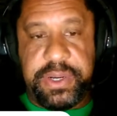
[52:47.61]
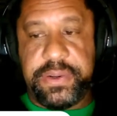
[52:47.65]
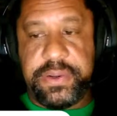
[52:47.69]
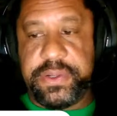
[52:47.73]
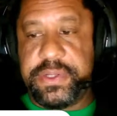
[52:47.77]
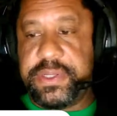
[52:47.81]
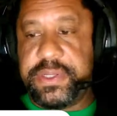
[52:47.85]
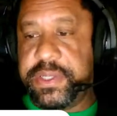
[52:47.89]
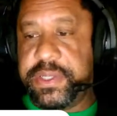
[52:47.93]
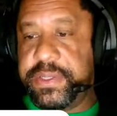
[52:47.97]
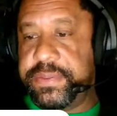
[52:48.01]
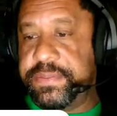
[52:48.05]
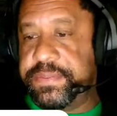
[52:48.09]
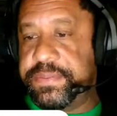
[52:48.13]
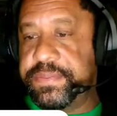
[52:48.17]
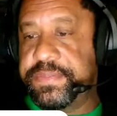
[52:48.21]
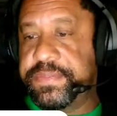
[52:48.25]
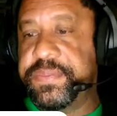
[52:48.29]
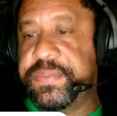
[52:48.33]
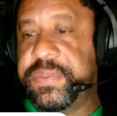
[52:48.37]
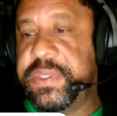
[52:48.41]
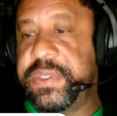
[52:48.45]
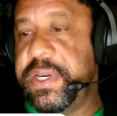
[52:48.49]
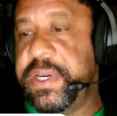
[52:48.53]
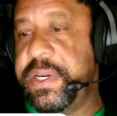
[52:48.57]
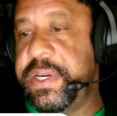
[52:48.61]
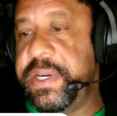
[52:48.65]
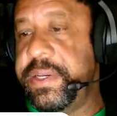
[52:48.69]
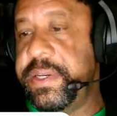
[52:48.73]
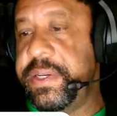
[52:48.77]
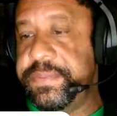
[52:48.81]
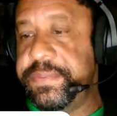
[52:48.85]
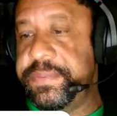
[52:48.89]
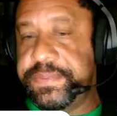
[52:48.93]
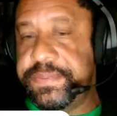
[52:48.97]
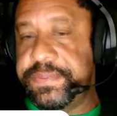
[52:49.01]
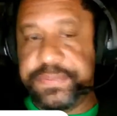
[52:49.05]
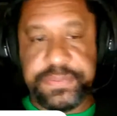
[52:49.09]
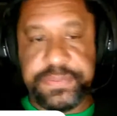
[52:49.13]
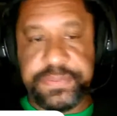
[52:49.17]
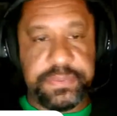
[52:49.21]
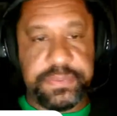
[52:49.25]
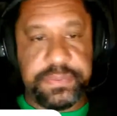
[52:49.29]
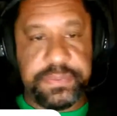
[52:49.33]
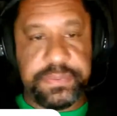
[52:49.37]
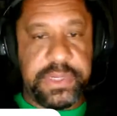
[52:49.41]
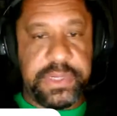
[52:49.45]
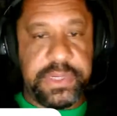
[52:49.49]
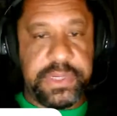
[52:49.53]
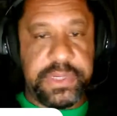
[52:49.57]
Makes sense. Sorry
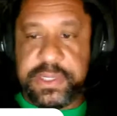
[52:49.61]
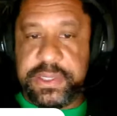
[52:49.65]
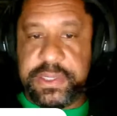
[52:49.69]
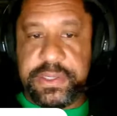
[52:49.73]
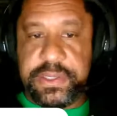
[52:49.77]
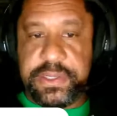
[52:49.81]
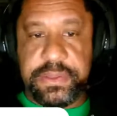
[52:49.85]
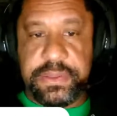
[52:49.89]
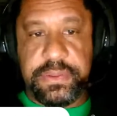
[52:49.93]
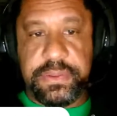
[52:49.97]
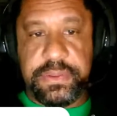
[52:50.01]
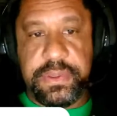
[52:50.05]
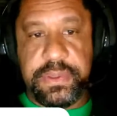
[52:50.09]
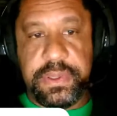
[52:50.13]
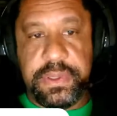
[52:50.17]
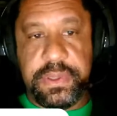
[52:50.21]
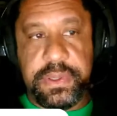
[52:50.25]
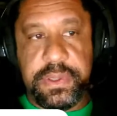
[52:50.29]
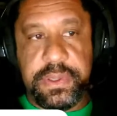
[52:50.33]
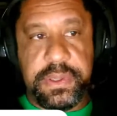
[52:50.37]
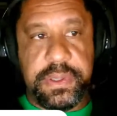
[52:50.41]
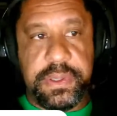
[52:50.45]
if my stuff is